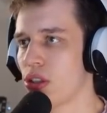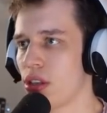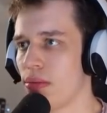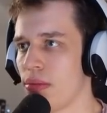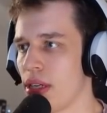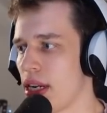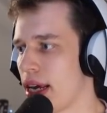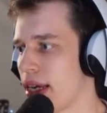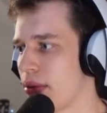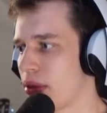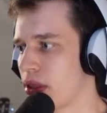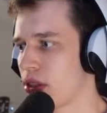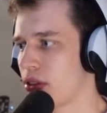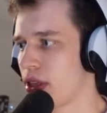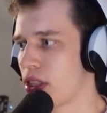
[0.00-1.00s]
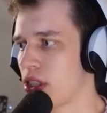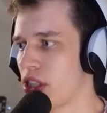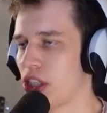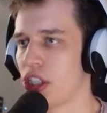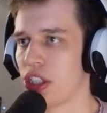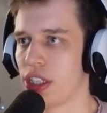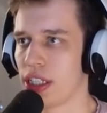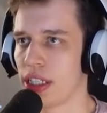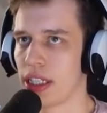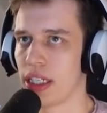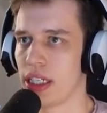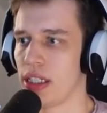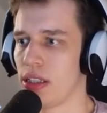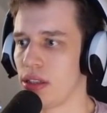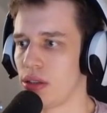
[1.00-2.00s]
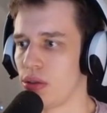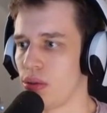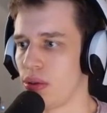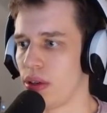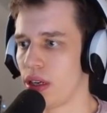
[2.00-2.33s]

to me like we're transitioning into